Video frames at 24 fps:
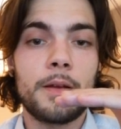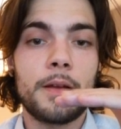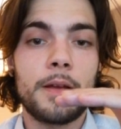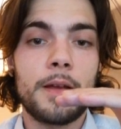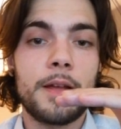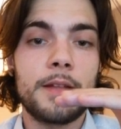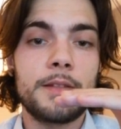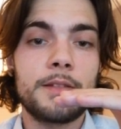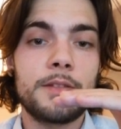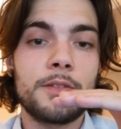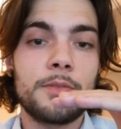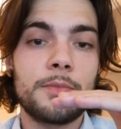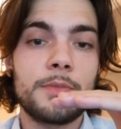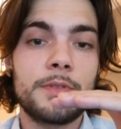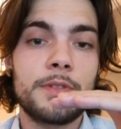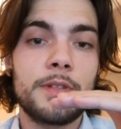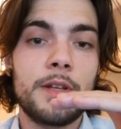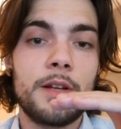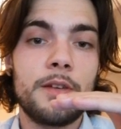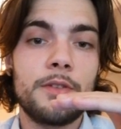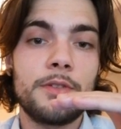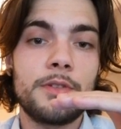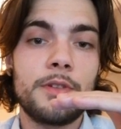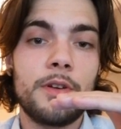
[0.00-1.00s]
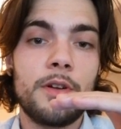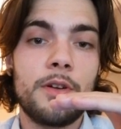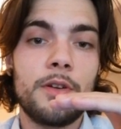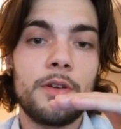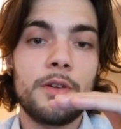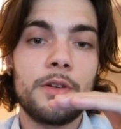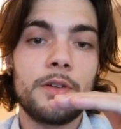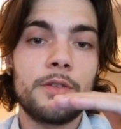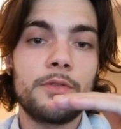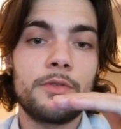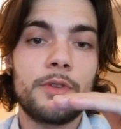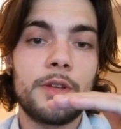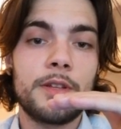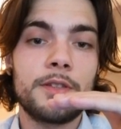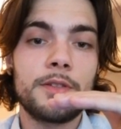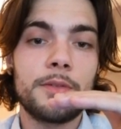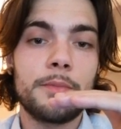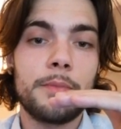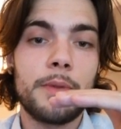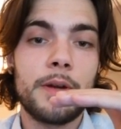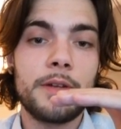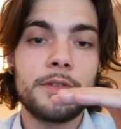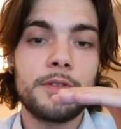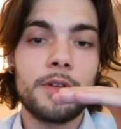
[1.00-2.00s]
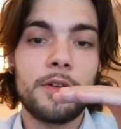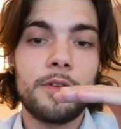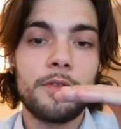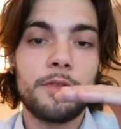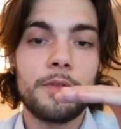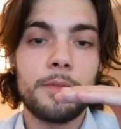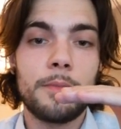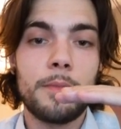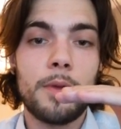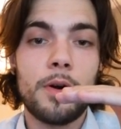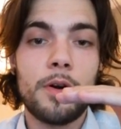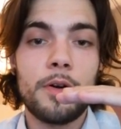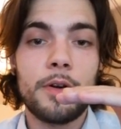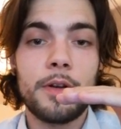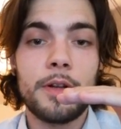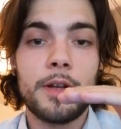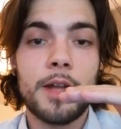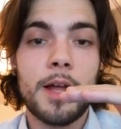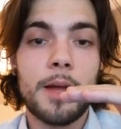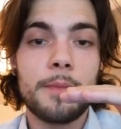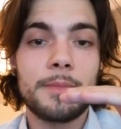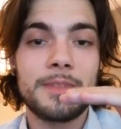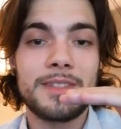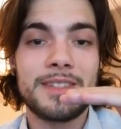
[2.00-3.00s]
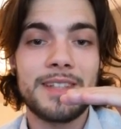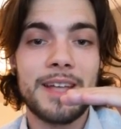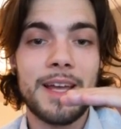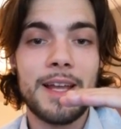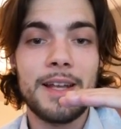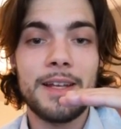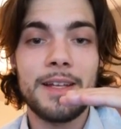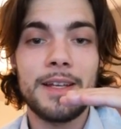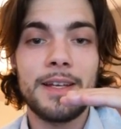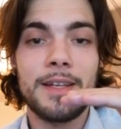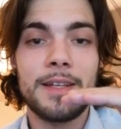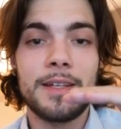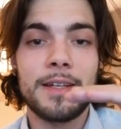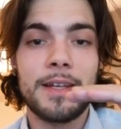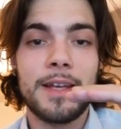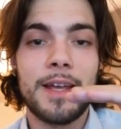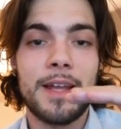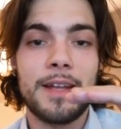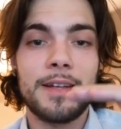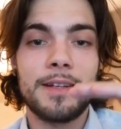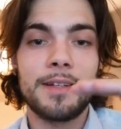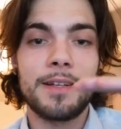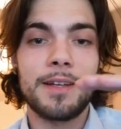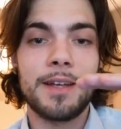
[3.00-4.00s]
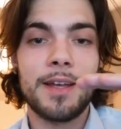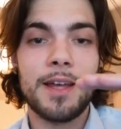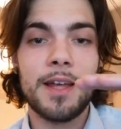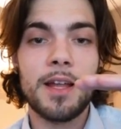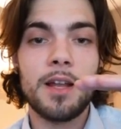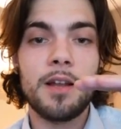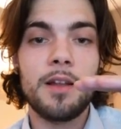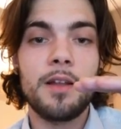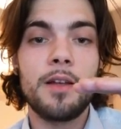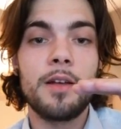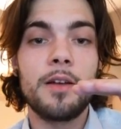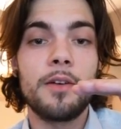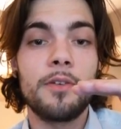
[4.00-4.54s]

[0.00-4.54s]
get some sellers out, to get some buyers out of the market, I'm scaling in again and again,